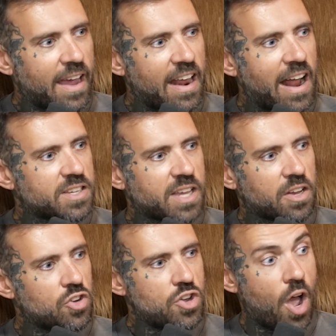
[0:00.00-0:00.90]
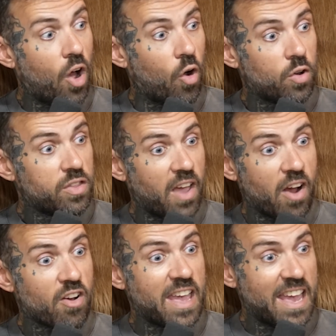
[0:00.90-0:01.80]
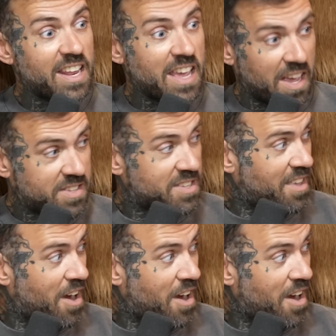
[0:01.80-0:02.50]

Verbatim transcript: And I was like, no, they're idiots.